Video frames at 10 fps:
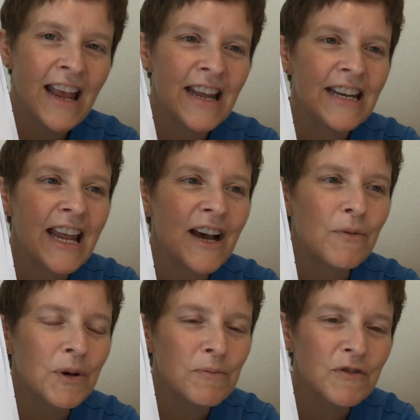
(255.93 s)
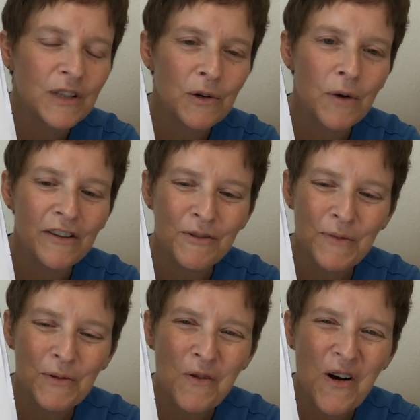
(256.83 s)
Now we're moving away
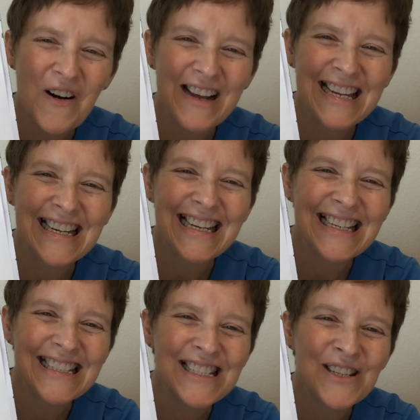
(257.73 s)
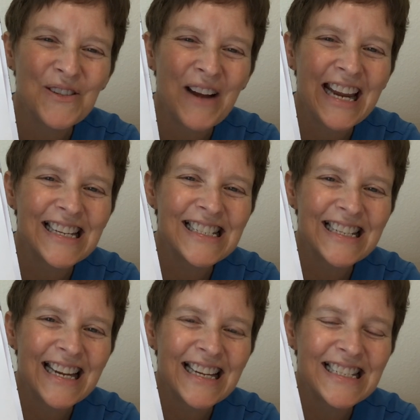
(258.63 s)
from the wall and into
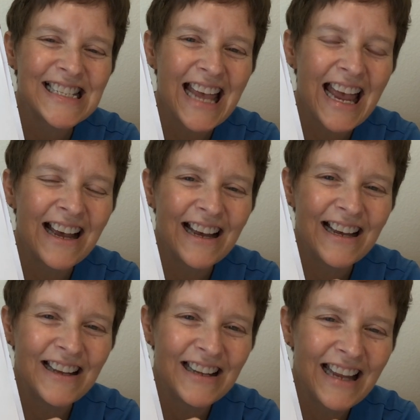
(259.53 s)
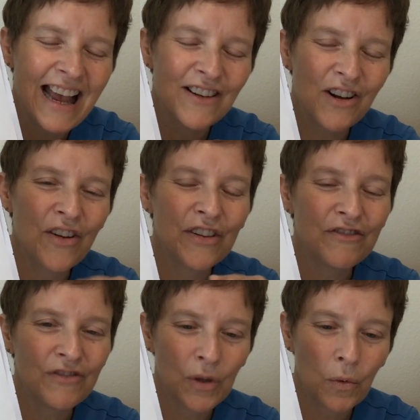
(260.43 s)
handstands out on the
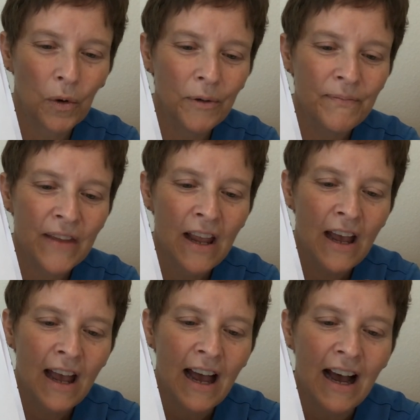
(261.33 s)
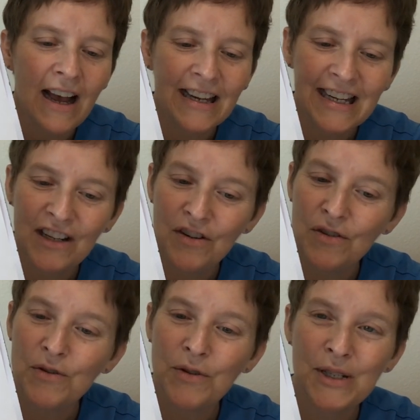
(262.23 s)
floor. Again,
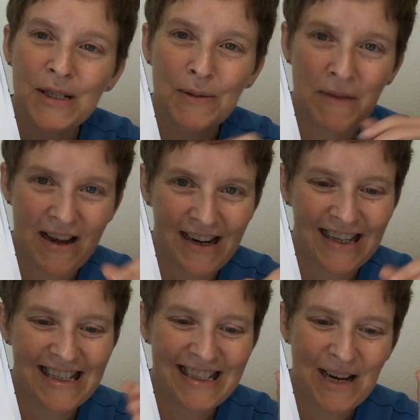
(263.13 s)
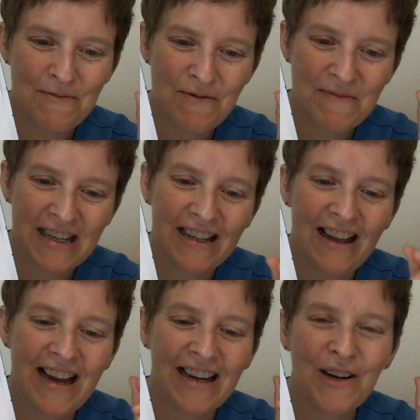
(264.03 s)
neutral spine, stable
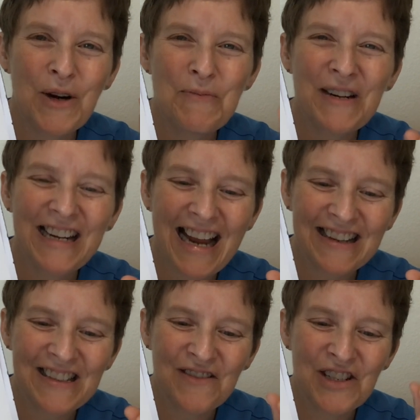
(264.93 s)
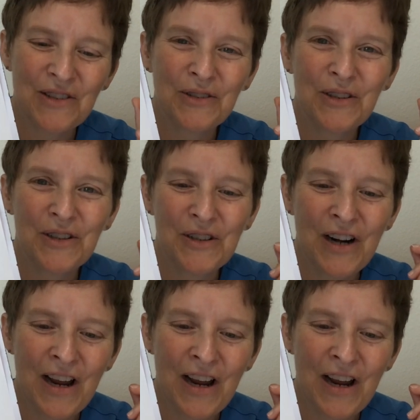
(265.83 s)
midline, open and active shoulder,